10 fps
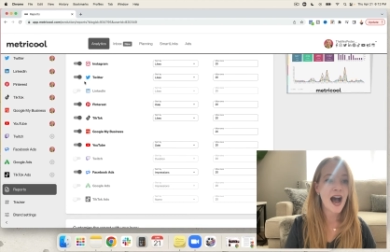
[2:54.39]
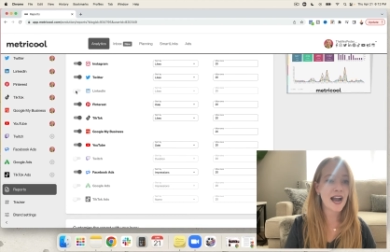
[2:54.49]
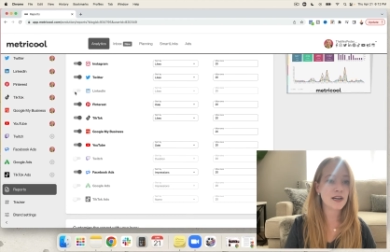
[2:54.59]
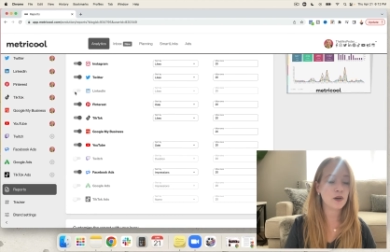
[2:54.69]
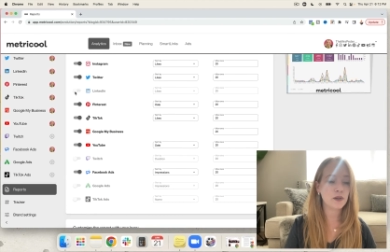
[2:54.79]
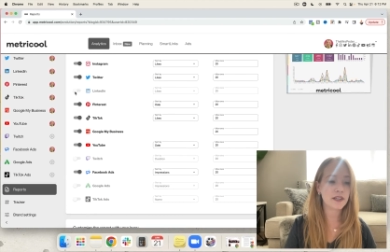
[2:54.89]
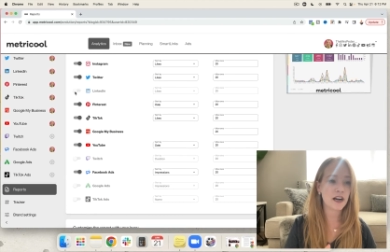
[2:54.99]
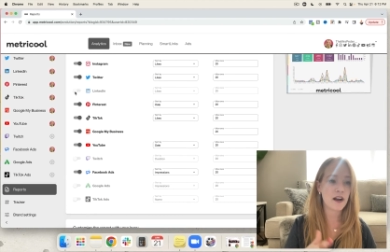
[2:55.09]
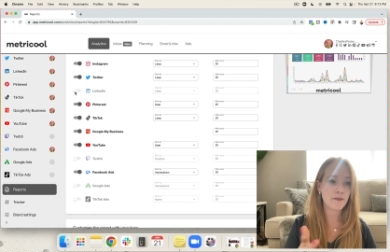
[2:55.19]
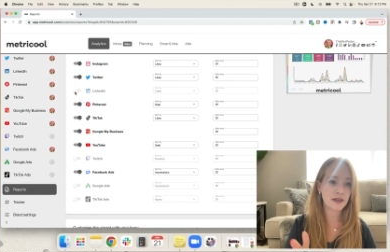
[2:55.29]
I know
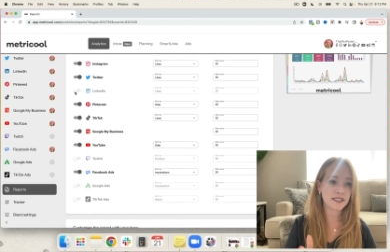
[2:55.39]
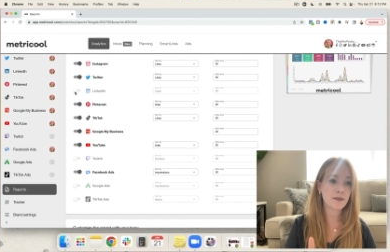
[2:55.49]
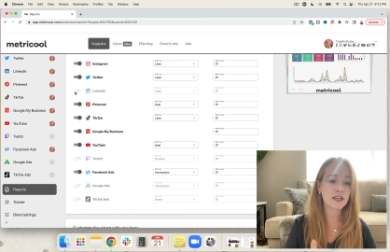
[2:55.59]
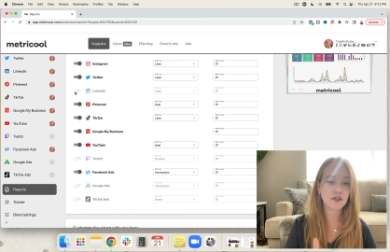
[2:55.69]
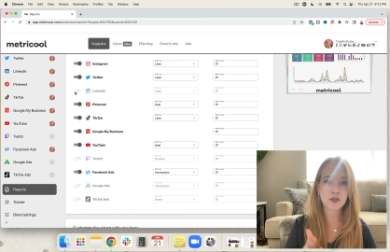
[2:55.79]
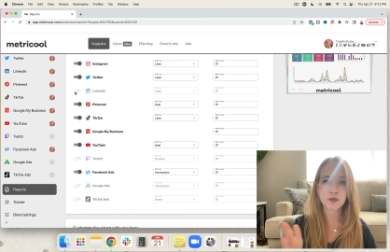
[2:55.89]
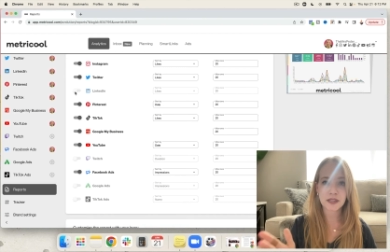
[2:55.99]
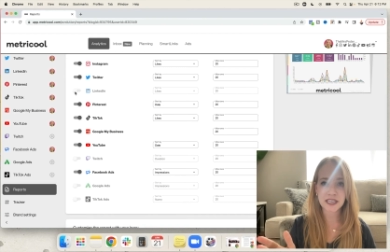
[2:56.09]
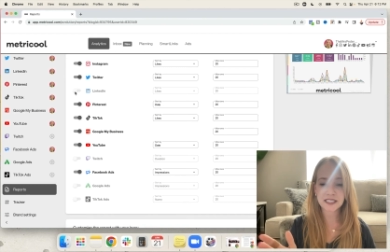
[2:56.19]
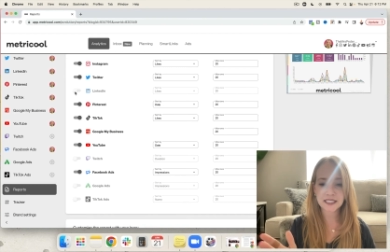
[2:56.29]
there have been some issues with
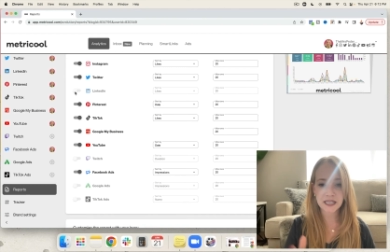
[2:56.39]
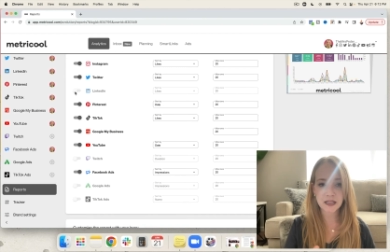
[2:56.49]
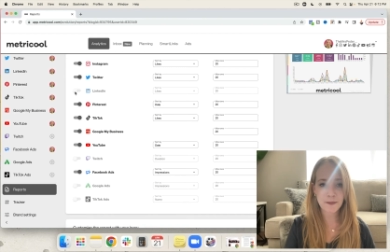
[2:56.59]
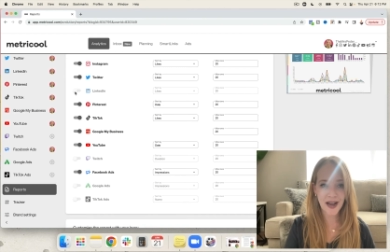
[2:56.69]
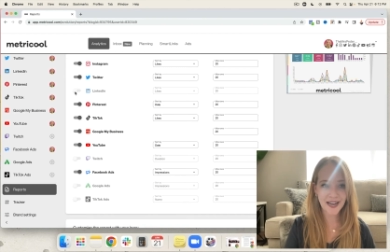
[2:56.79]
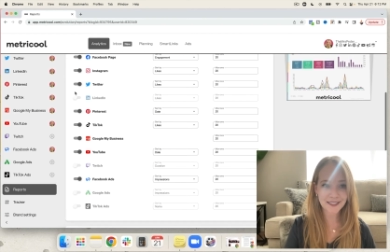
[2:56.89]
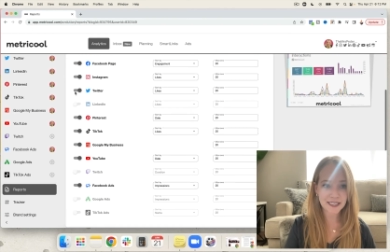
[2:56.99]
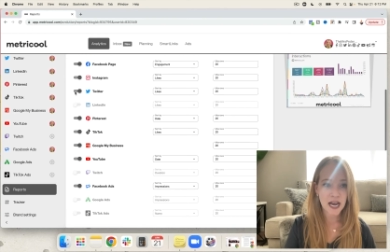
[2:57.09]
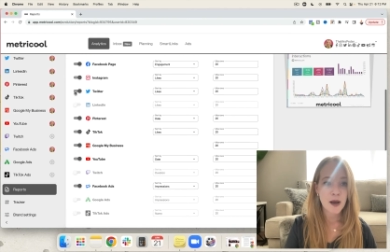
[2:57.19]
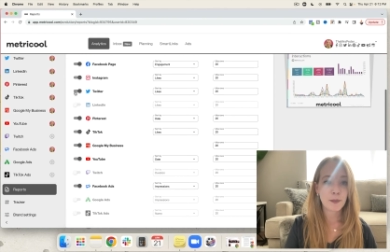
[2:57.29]
LinkedIn in the
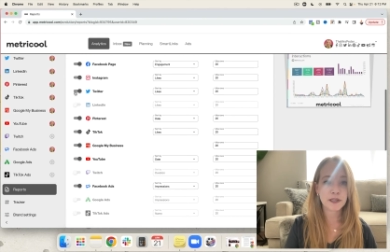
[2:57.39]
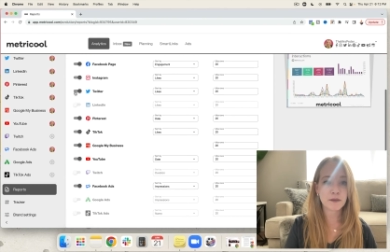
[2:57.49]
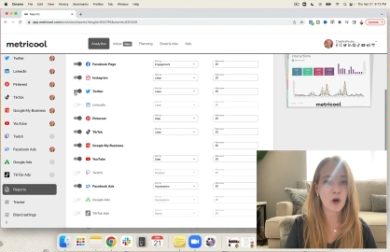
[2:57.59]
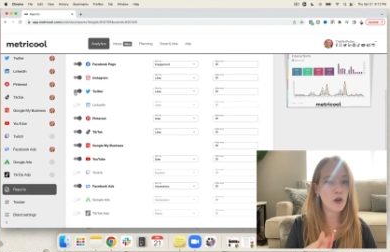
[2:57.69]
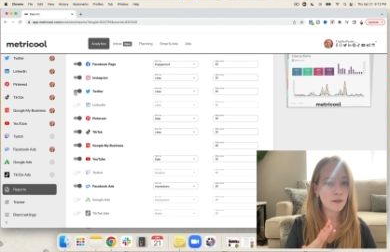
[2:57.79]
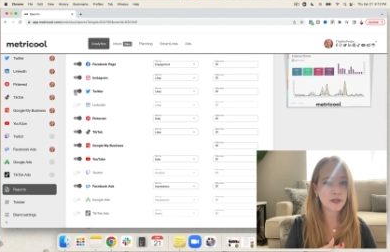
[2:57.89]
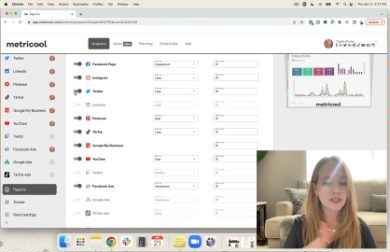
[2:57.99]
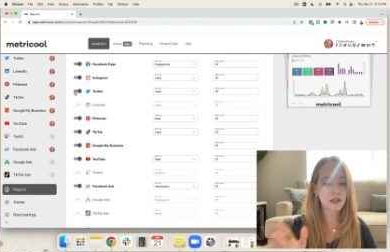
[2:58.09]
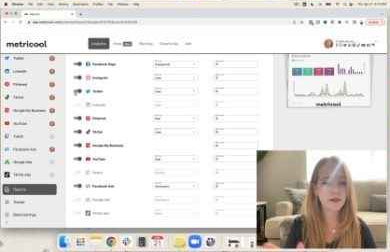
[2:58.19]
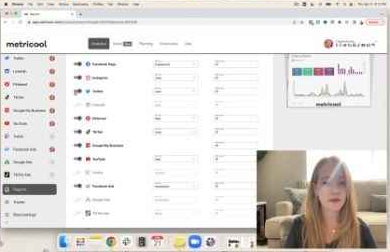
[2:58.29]
past, but
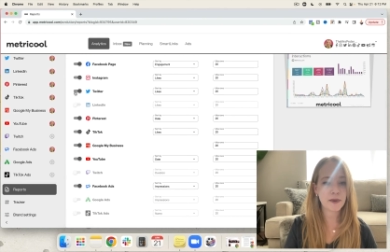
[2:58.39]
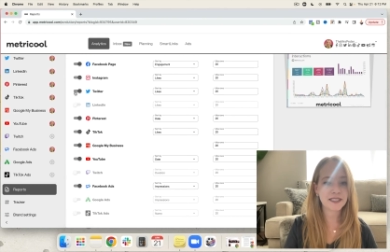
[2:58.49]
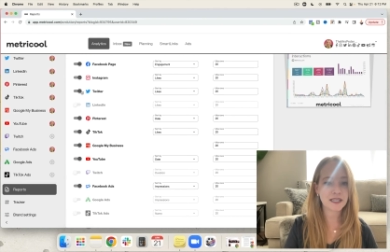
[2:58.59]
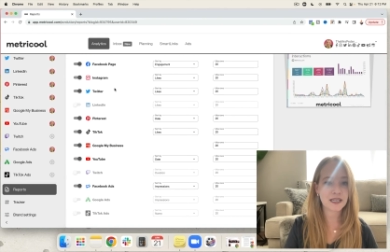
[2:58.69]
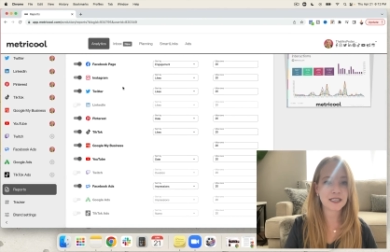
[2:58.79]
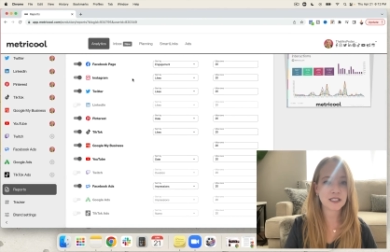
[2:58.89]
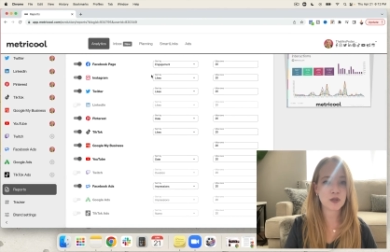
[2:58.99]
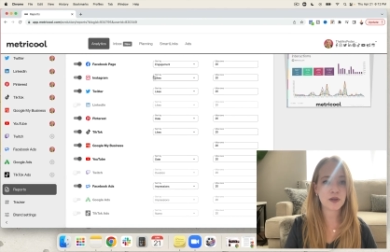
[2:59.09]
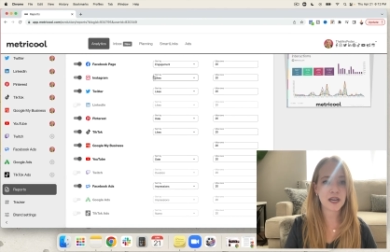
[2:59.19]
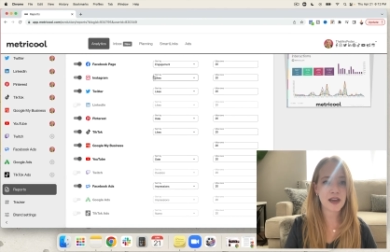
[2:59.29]
almost all of the rest of these
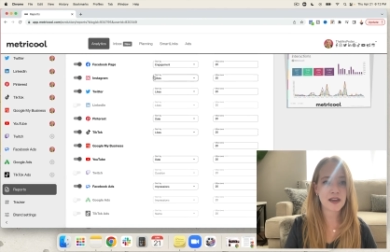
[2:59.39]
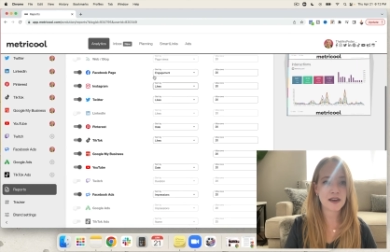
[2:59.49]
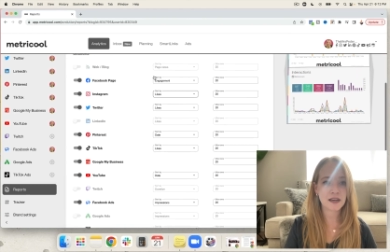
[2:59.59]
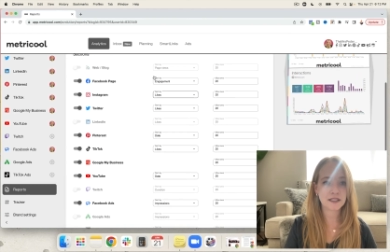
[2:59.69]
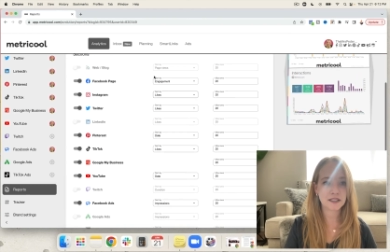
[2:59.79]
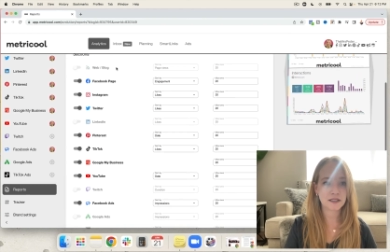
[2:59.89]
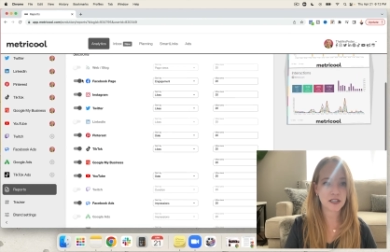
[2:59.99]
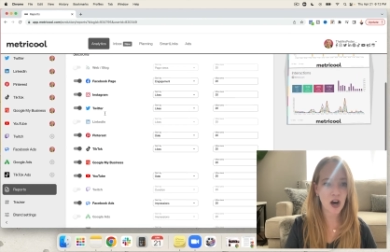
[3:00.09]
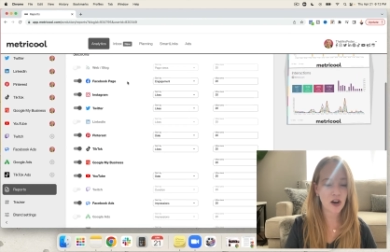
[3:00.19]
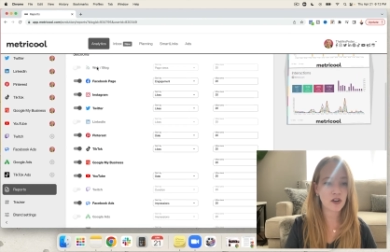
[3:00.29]
you can
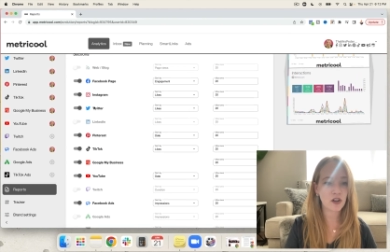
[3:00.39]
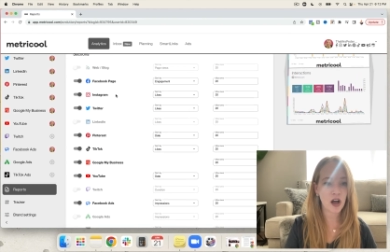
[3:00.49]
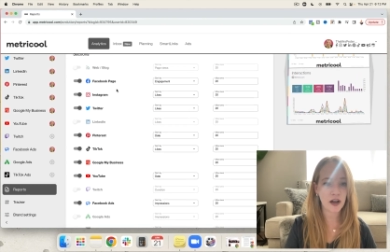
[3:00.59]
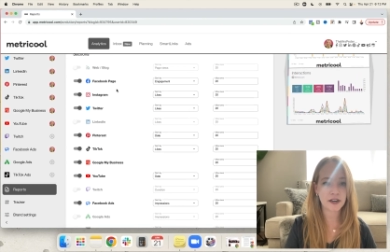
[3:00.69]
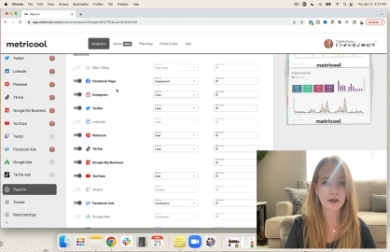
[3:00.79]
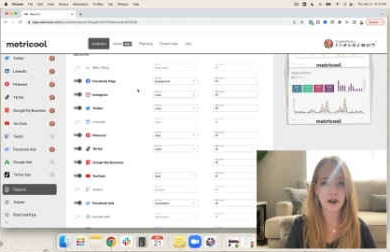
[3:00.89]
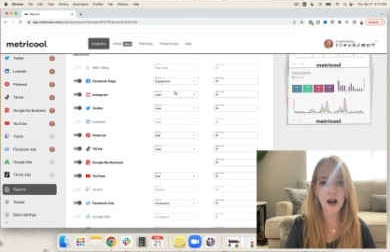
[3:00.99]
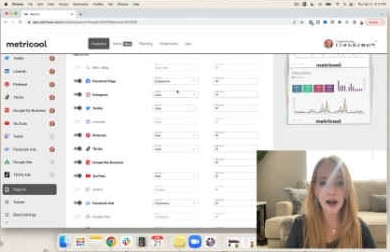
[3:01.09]
toggle on or